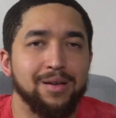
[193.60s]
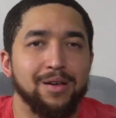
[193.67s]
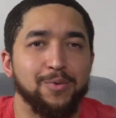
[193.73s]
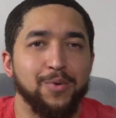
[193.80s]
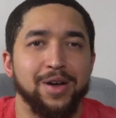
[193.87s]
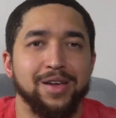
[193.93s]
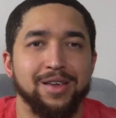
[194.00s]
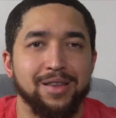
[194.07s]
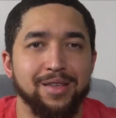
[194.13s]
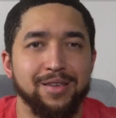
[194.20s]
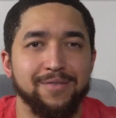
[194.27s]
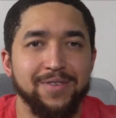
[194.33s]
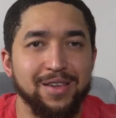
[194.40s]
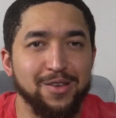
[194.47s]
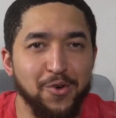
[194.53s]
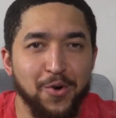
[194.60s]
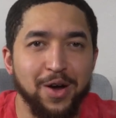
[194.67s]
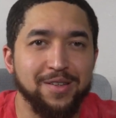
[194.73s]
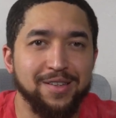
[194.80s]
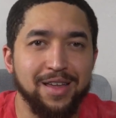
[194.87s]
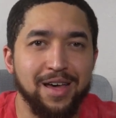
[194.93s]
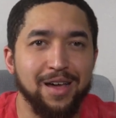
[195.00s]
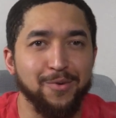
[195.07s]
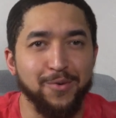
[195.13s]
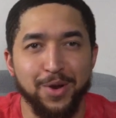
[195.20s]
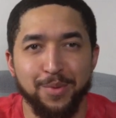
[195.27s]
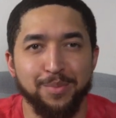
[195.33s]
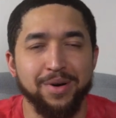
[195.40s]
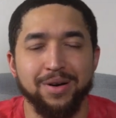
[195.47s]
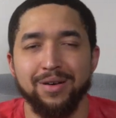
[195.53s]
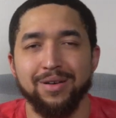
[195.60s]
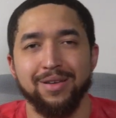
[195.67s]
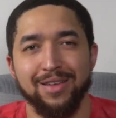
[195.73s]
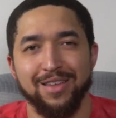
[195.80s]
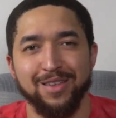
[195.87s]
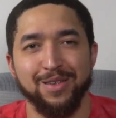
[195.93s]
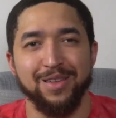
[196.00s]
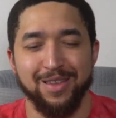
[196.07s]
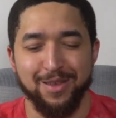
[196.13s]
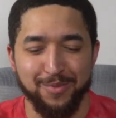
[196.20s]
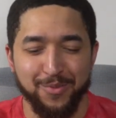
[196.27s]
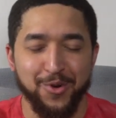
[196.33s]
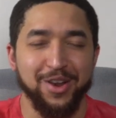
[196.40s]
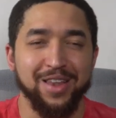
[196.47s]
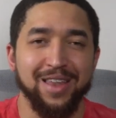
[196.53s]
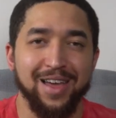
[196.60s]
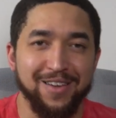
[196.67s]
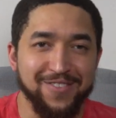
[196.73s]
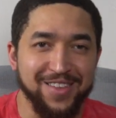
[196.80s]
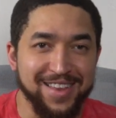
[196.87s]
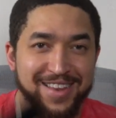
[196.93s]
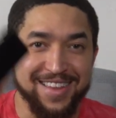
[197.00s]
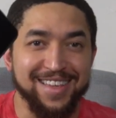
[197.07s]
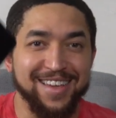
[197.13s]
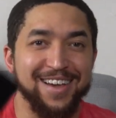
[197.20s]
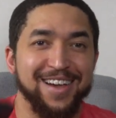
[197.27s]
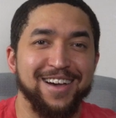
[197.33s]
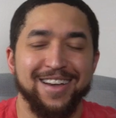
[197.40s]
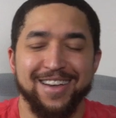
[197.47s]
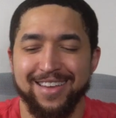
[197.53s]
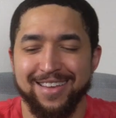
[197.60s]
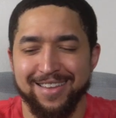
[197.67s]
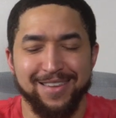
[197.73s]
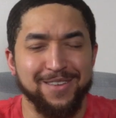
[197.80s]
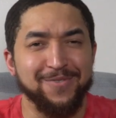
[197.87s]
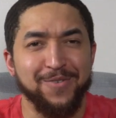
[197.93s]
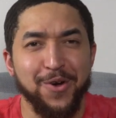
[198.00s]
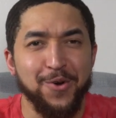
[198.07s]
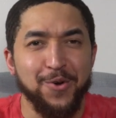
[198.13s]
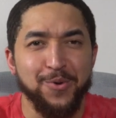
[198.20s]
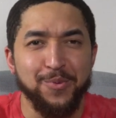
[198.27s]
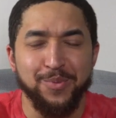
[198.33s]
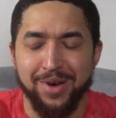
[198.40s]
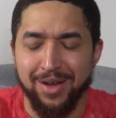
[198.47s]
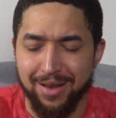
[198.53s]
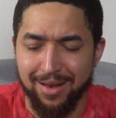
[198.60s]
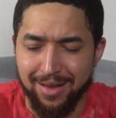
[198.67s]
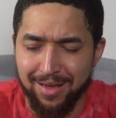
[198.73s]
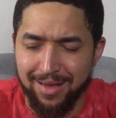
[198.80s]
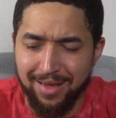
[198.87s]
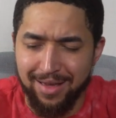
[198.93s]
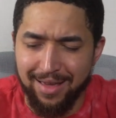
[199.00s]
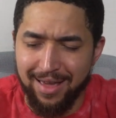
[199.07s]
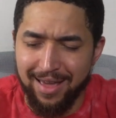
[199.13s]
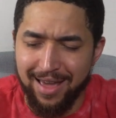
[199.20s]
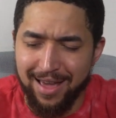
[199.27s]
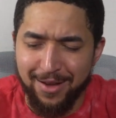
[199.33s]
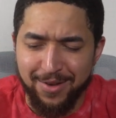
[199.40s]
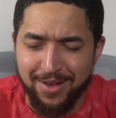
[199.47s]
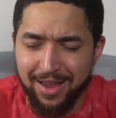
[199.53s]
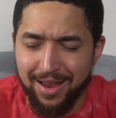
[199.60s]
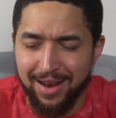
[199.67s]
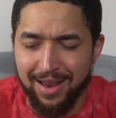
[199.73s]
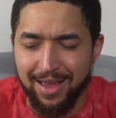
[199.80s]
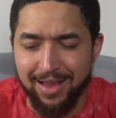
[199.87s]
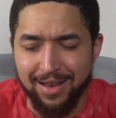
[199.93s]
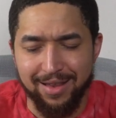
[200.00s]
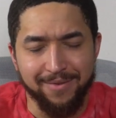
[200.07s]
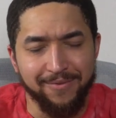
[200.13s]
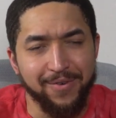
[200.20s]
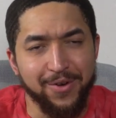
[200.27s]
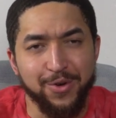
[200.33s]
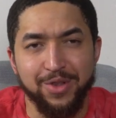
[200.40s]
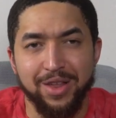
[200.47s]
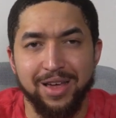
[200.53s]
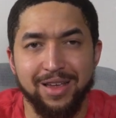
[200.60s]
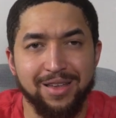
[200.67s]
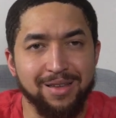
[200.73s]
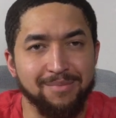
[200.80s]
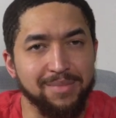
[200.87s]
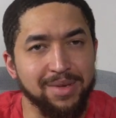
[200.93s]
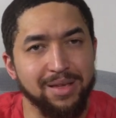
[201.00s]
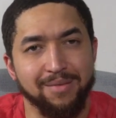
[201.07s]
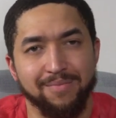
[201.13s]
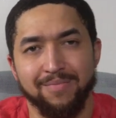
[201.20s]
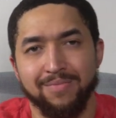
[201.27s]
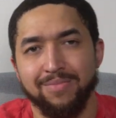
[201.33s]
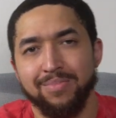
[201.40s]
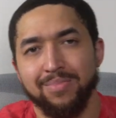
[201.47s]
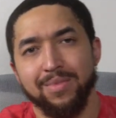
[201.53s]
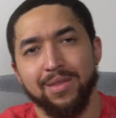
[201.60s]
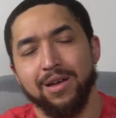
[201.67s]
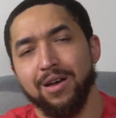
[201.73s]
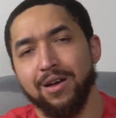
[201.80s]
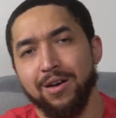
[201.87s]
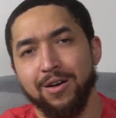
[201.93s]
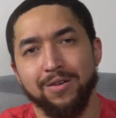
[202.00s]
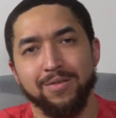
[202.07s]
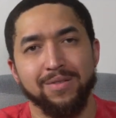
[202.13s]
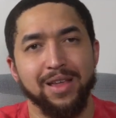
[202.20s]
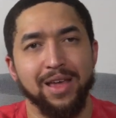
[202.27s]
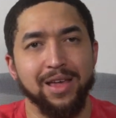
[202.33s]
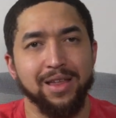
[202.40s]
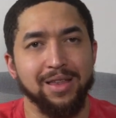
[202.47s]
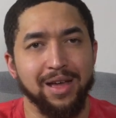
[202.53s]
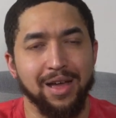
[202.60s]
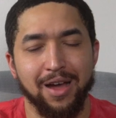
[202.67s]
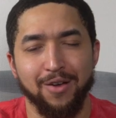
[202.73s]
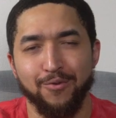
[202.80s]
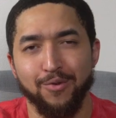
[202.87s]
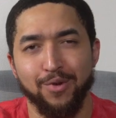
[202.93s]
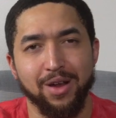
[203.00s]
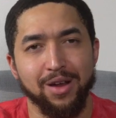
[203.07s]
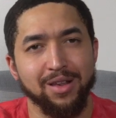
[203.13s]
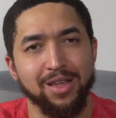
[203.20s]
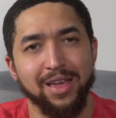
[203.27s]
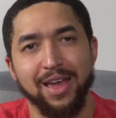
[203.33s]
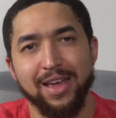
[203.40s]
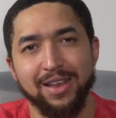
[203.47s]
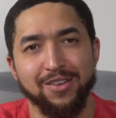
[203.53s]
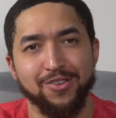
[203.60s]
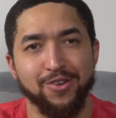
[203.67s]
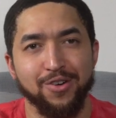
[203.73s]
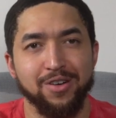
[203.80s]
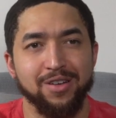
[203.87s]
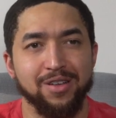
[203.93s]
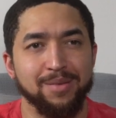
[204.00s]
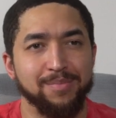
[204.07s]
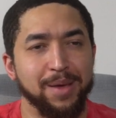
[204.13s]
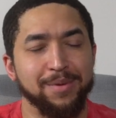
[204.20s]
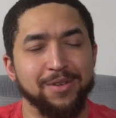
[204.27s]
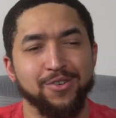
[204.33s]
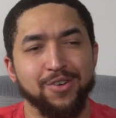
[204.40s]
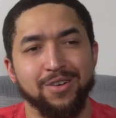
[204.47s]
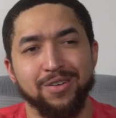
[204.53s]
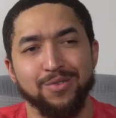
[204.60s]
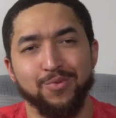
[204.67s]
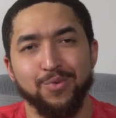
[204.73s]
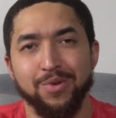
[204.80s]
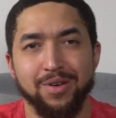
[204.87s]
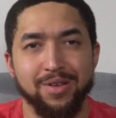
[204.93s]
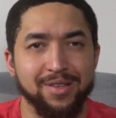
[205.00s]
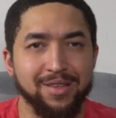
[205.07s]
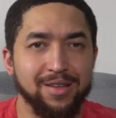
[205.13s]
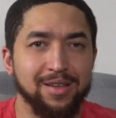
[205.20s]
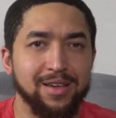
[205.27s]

watch TV, go outside, read a book. It's more to like than this phone. But outside of that, the phone lasted me all day. Like I rarely had to charge it, maybe charge it once